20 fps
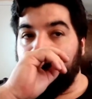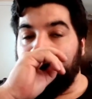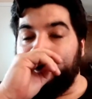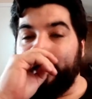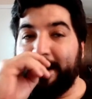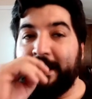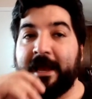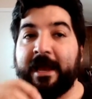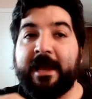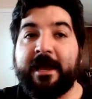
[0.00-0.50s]

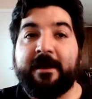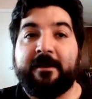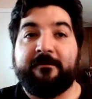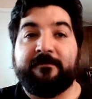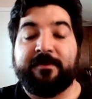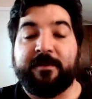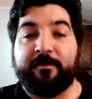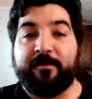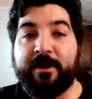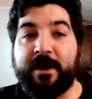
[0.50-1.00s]
we
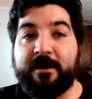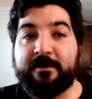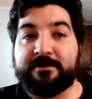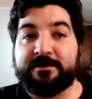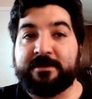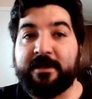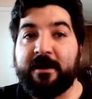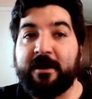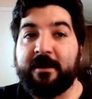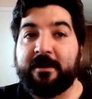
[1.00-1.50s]
have the brown
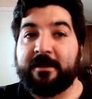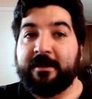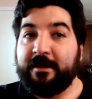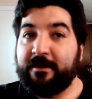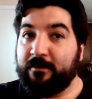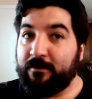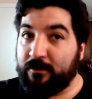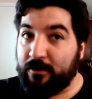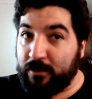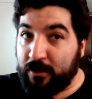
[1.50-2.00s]
dog
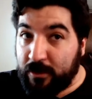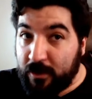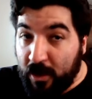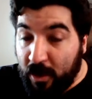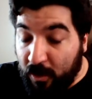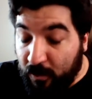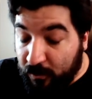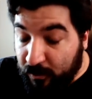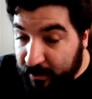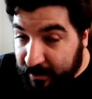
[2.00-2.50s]

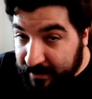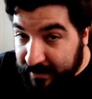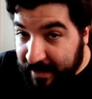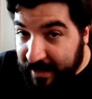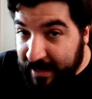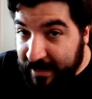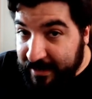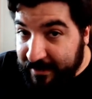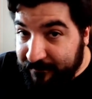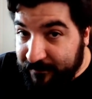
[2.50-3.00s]
lowering the
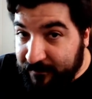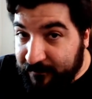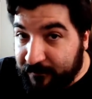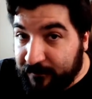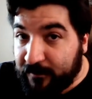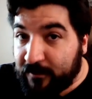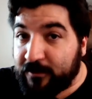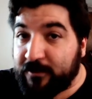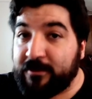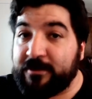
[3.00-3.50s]
head even
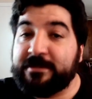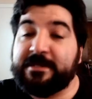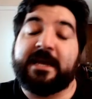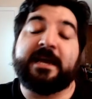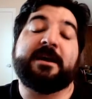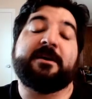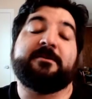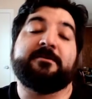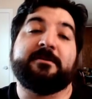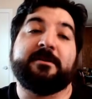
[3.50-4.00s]
further
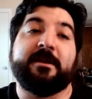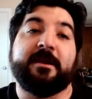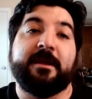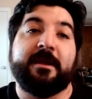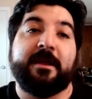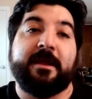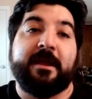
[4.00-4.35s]
down